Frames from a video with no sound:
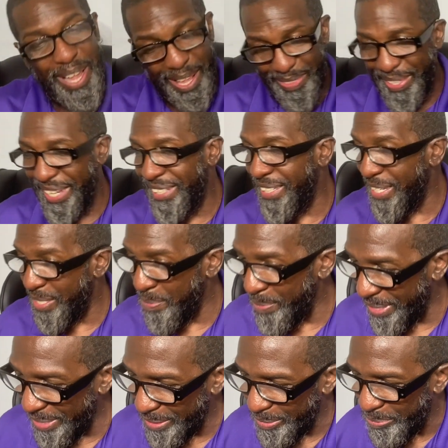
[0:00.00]
I think that's
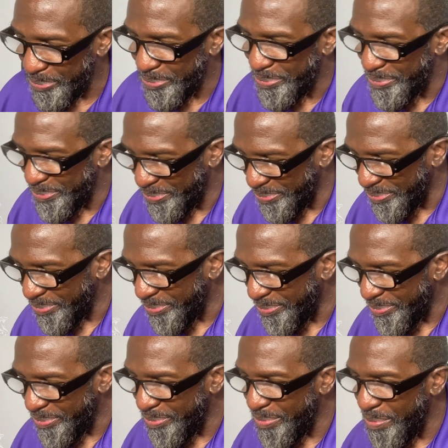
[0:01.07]
Mia.
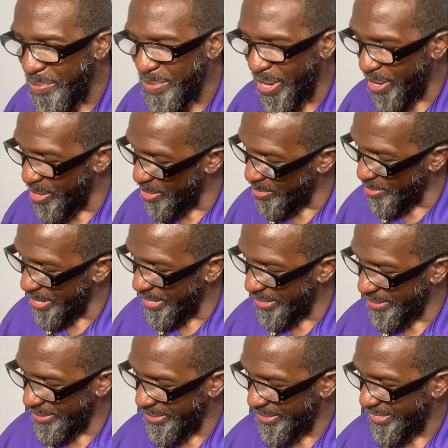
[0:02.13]
All right.
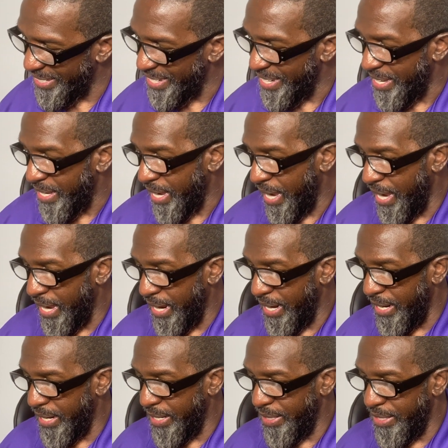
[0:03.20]

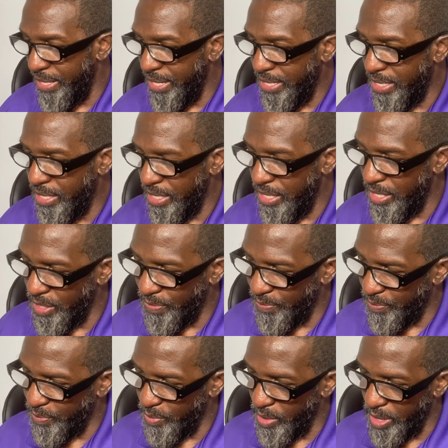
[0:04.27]
And this is
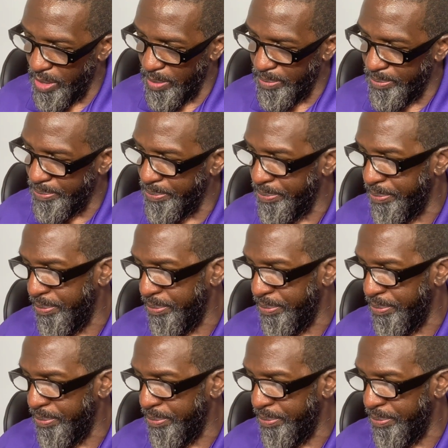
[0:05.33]
from,